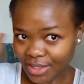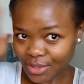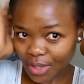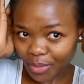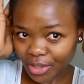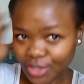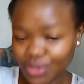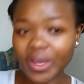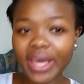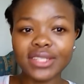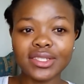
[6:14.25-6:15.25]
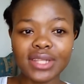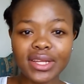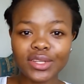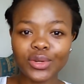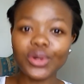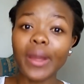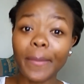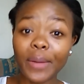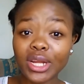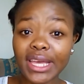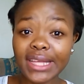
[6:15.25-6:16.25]
So I'm gonna do my edges later on. I'm
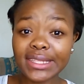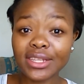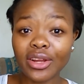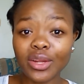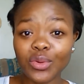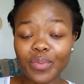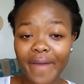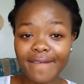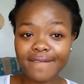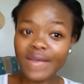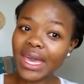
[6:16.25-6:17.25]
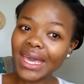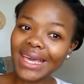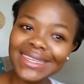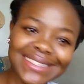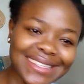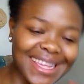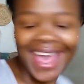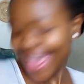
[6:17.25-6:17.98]
gonna get started with my face,